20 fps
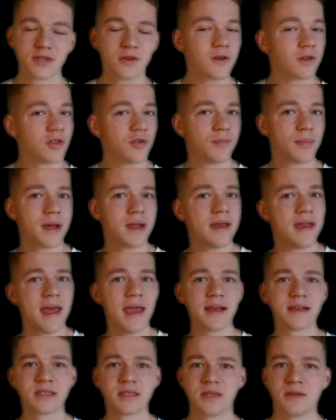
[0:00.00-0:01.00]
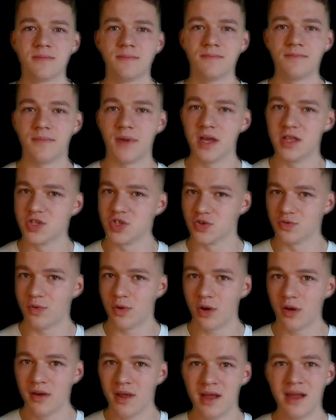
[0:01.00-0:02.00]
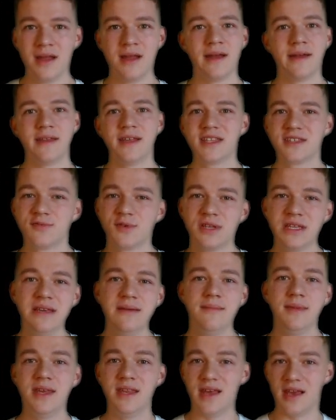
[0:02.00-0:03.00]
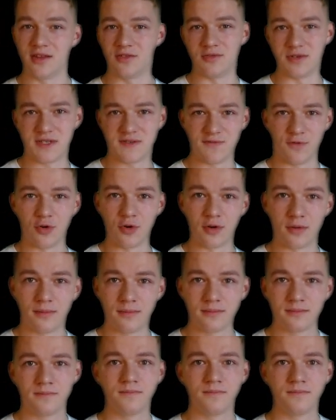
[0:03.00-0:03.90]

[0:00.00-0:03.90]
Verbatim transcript: is going to play next, and so on, that's what the mediator is for.